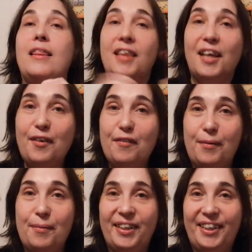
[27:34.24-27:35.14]
Thank you
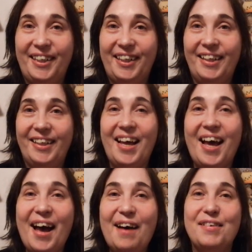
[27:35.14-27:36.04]
for watching.
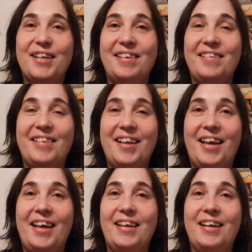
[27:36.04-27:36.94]
Have a nice
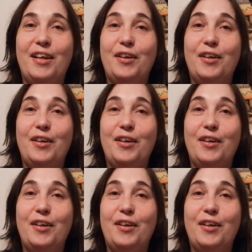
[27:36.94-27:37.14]
day.